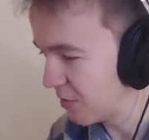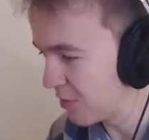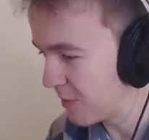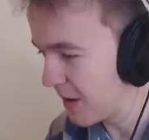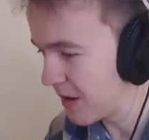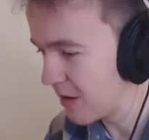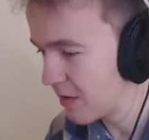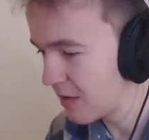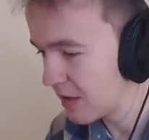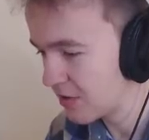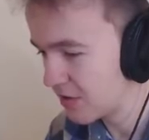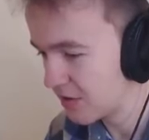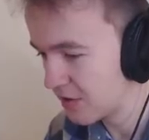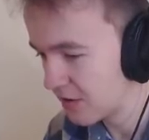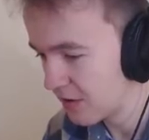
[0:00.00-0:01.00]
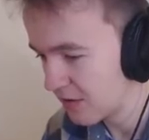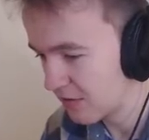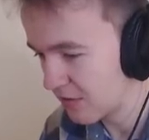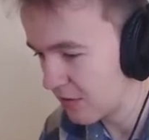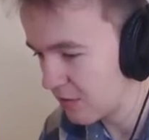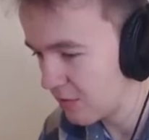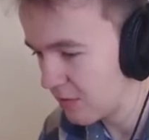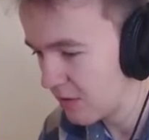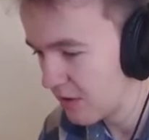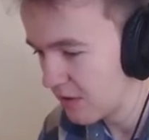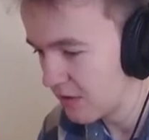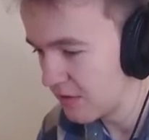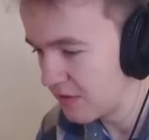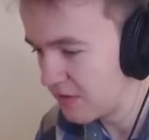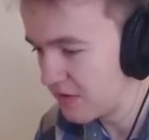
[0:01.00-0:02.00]
all on my own. Let's just go
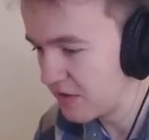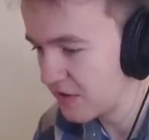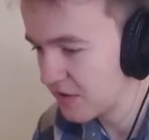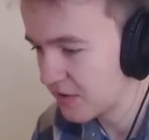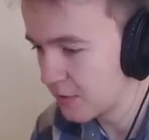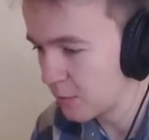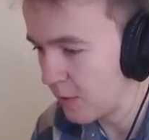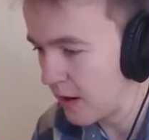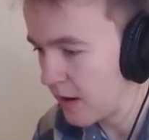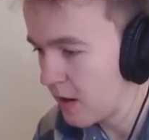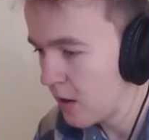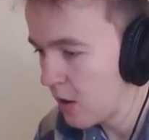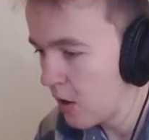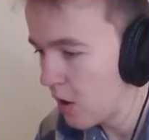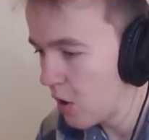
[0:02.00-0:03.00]
this way.